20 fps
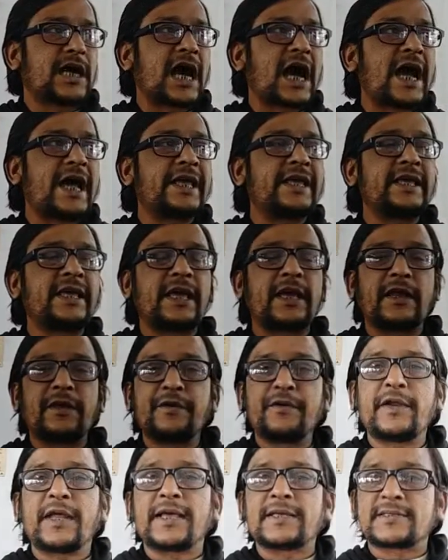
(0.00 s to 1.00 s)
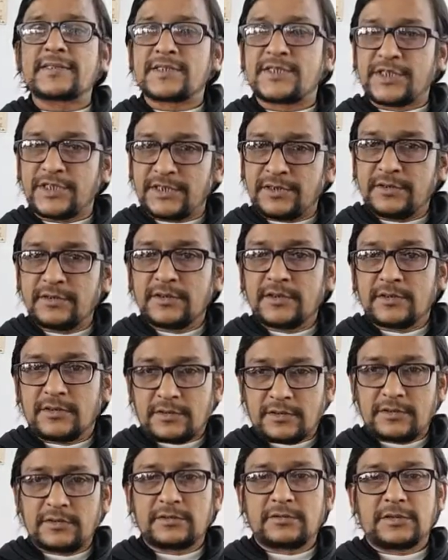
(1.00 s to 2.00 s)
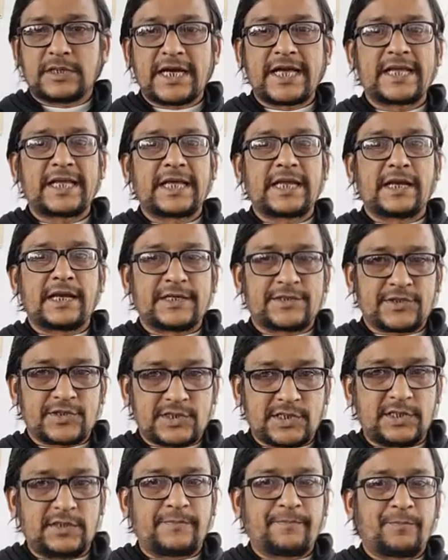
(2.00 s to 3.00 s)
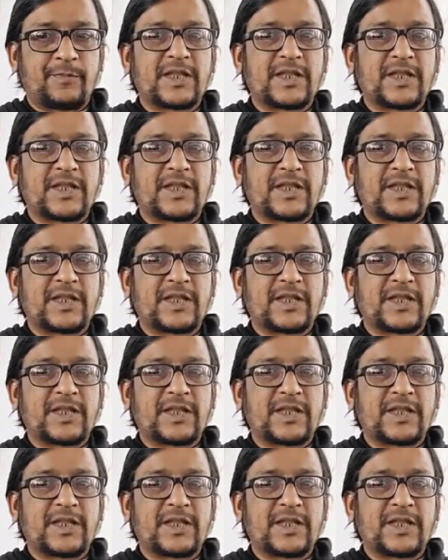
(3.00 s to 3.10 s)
INST, INST.